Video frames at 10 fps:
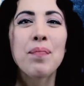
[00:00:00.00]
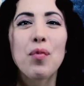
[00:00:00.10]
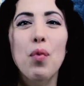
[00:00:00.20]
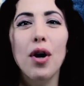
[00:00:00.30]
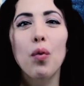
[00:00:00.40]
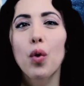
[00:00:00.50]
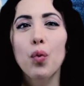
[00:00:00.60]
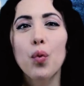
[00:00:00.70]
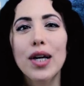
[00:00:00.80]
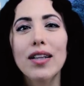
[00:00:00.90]
where we're
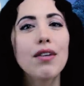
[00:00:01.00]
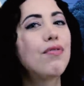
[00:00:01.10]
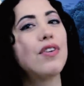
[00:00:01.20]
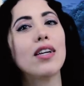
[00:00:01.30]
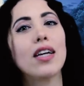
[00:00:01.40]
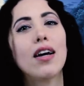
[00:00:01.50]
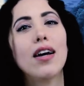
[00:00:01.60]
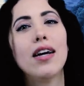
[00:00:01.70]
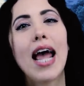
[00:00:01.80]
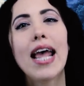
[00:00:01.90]
really feeling
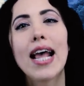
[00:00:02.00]
an